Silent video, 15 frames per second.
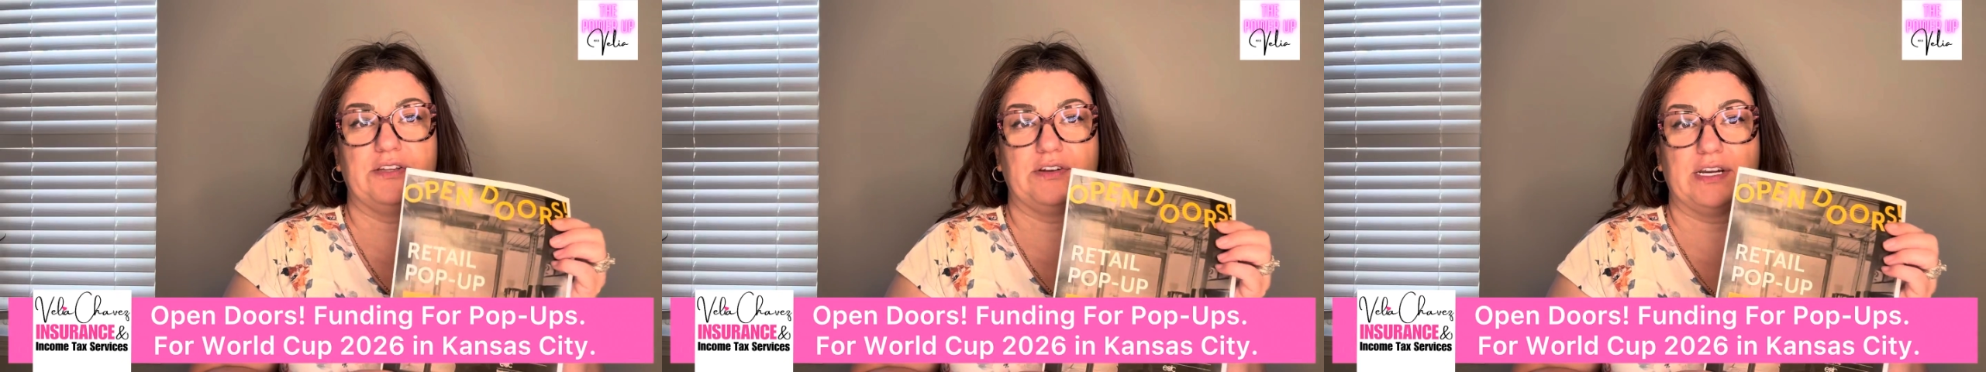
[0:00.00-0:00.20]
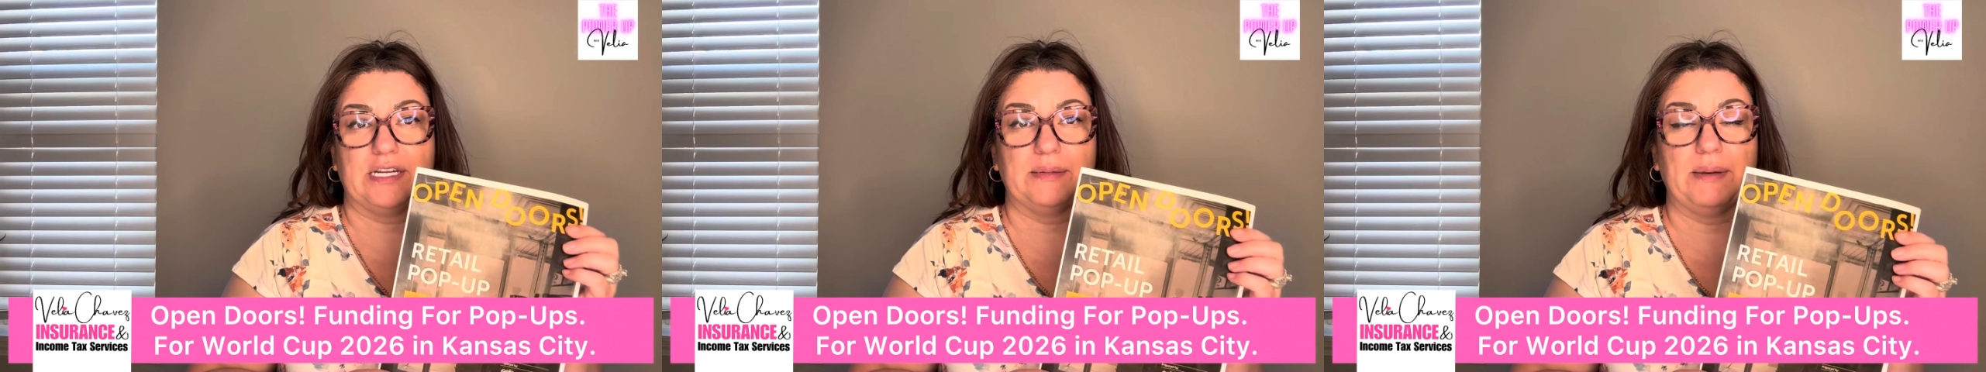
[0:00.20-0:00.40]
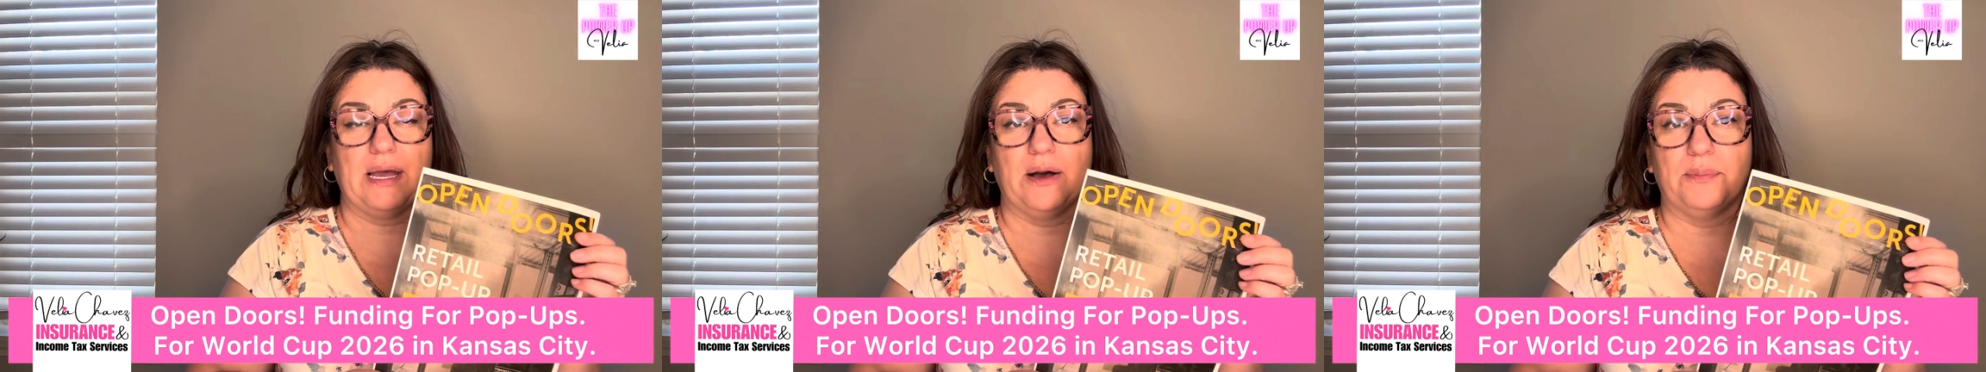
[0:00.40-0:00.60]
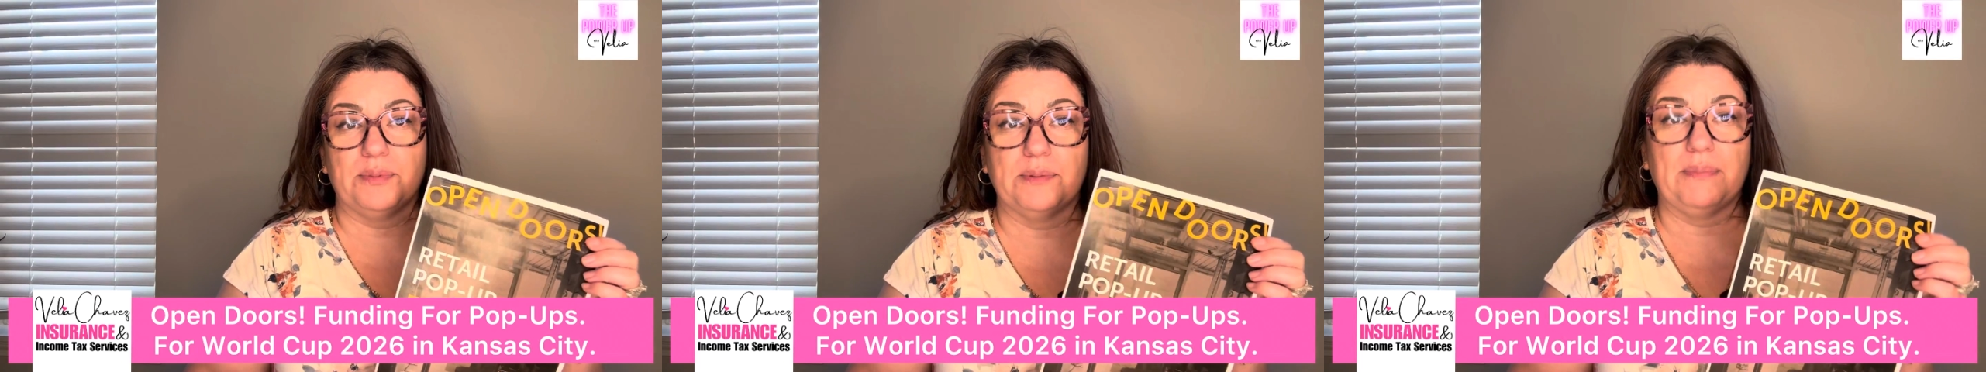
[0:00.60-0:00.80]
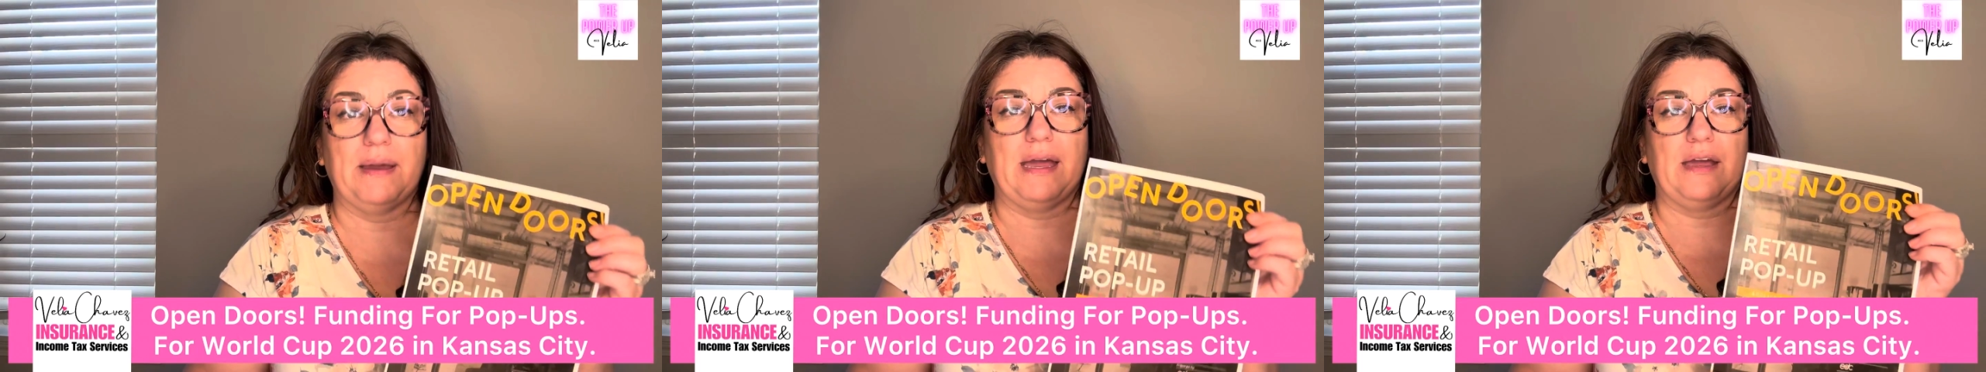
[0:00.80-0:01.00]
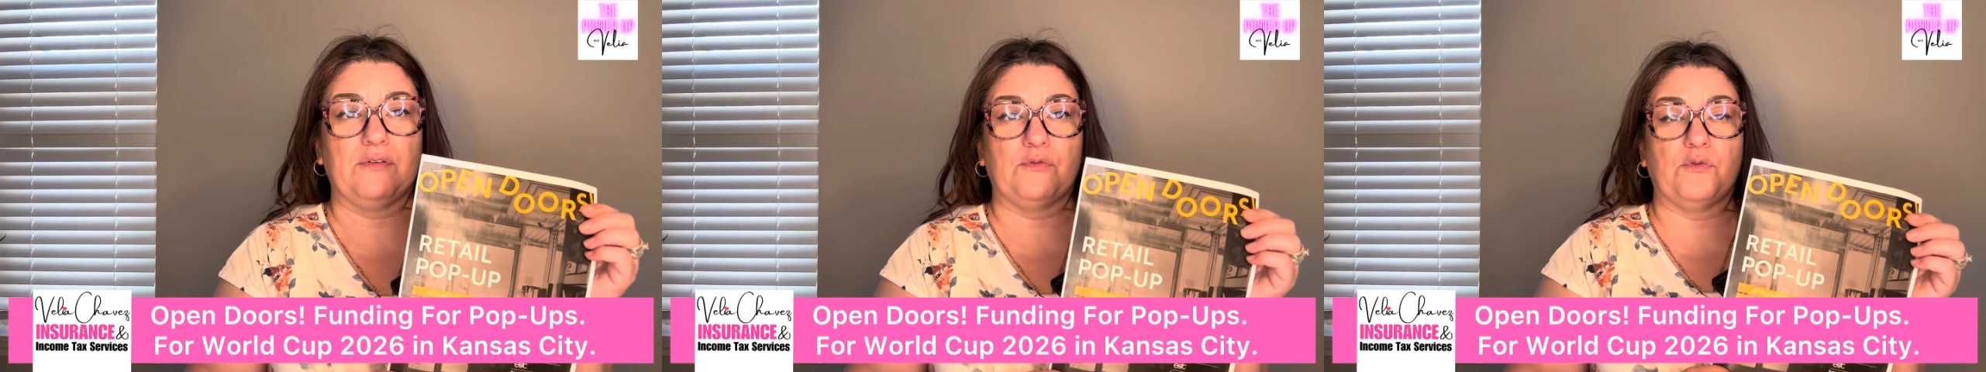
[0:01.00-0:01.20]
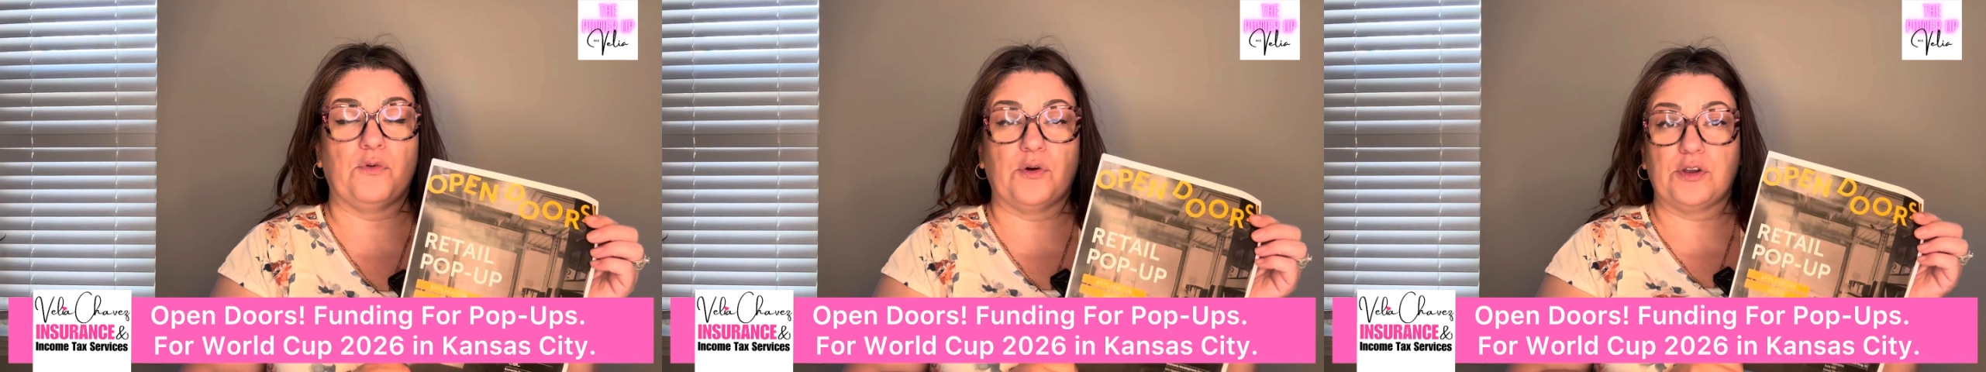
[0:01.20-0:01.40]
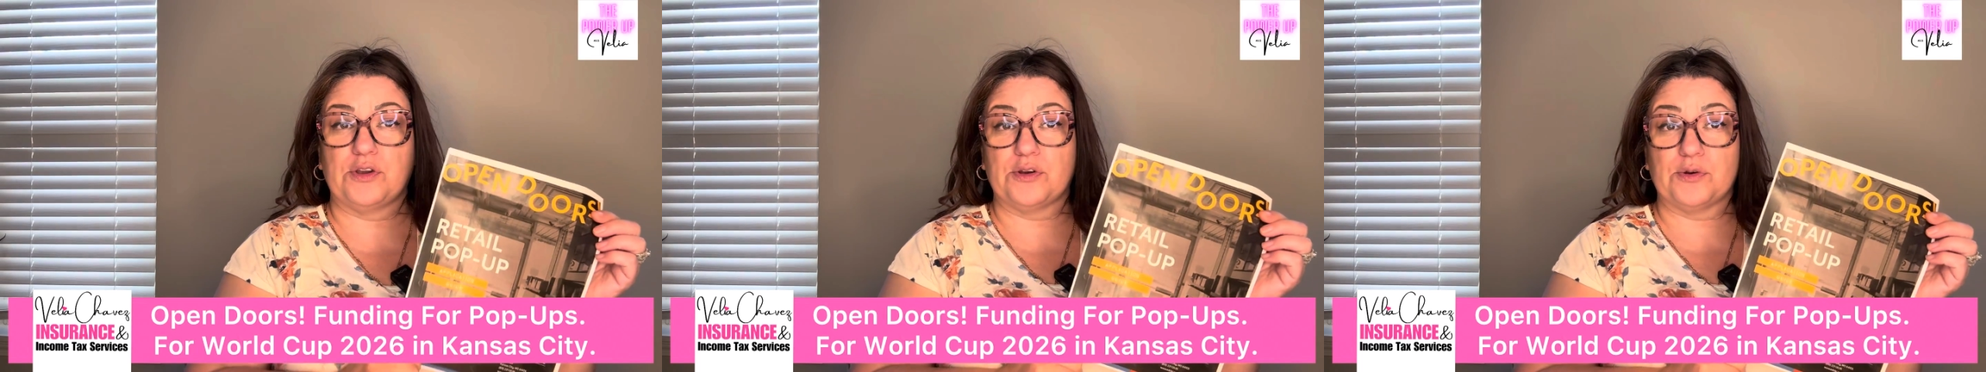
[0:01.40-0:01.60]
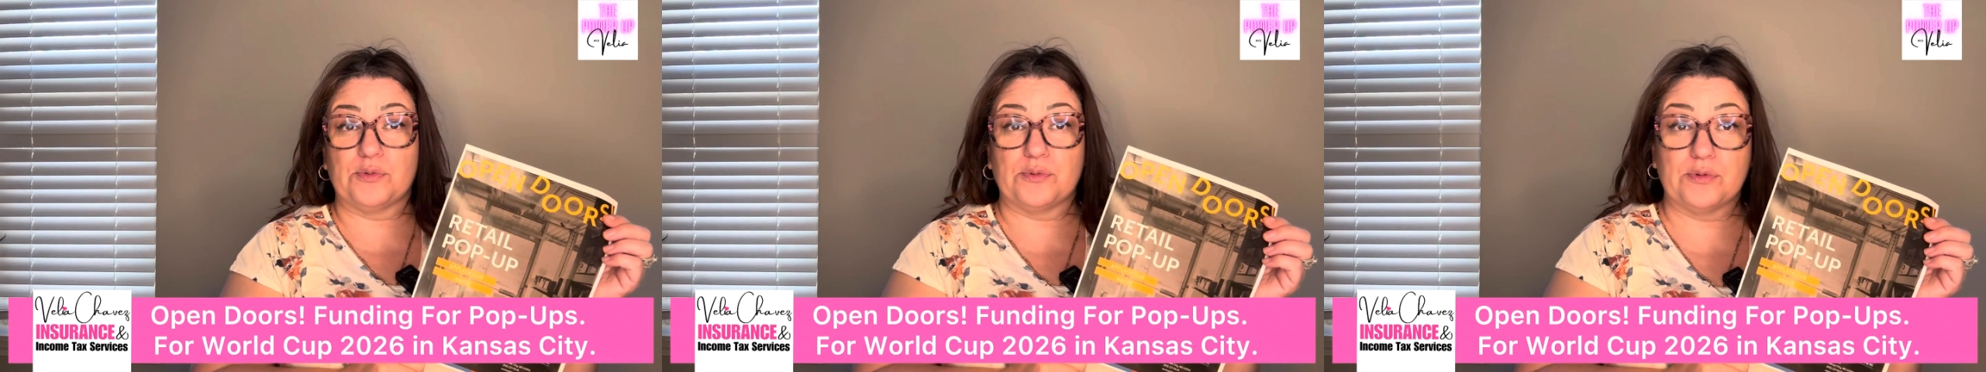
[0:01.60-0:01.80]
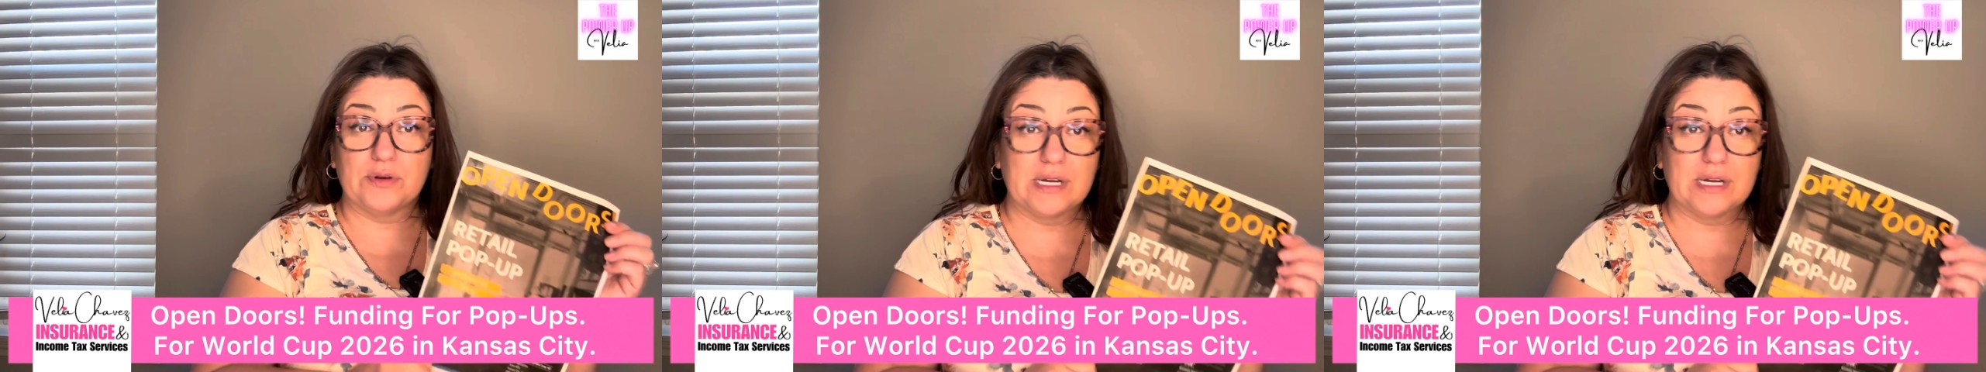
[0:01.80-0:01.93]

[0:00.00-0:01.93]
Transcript: They're going to help you pay for your